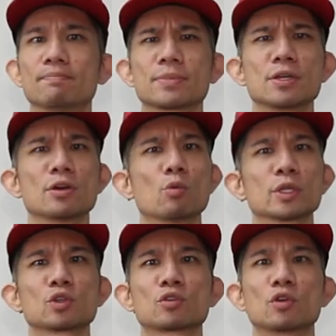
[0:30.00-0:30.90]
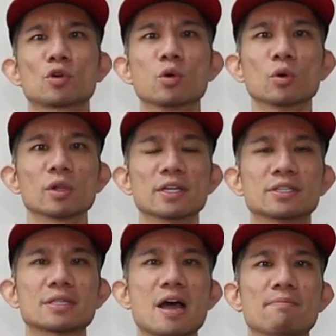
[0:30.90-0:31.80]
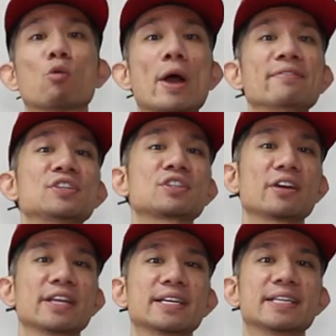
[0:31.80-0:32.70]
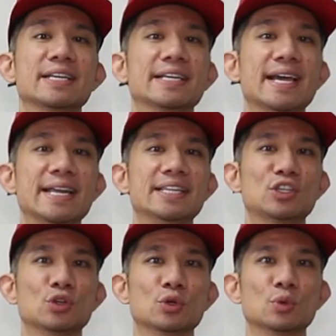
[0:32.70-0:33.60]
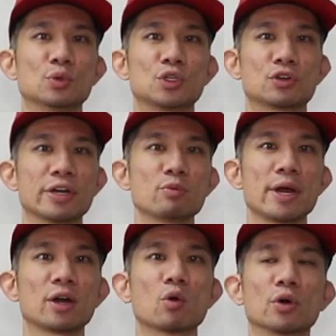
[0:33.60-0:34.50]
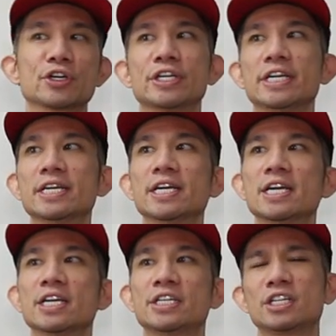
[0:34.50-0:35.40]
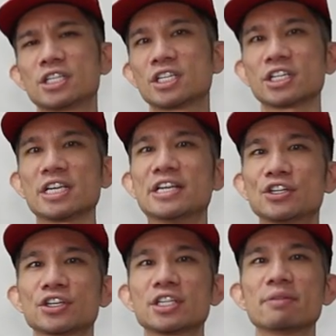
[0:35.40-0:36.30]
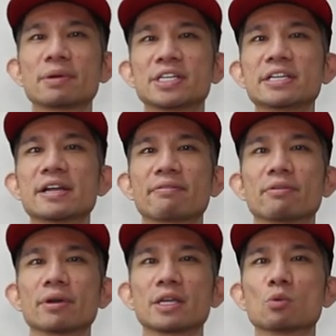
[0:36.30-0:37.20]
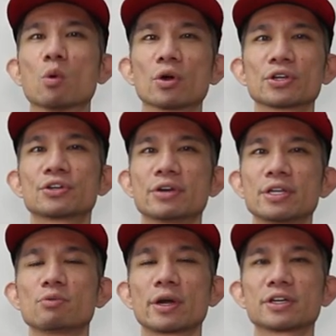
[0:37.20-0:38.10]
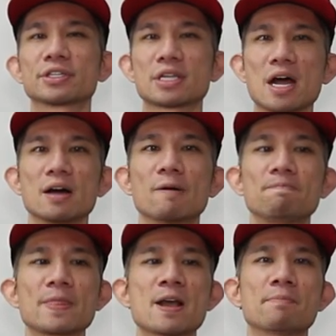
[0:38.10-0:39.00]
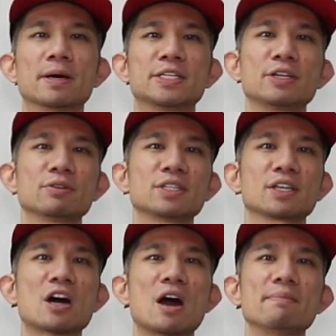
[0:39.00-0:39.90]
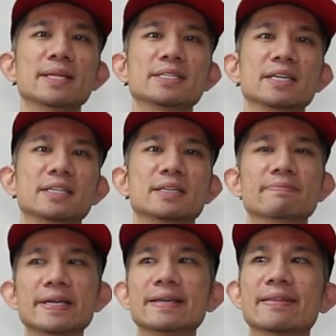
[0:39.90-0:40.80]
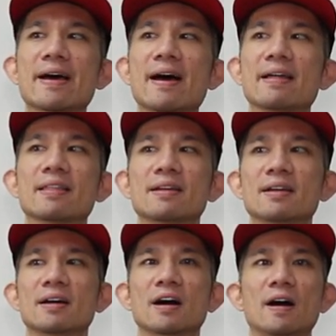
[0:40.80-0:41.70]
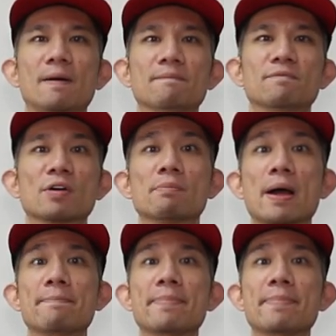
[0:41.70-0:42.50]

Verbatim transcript: you know what's cool is that my wife's starting to get into streetwear, or she's just interested, but she never really wore streetwear style. But she was commenting to me that from my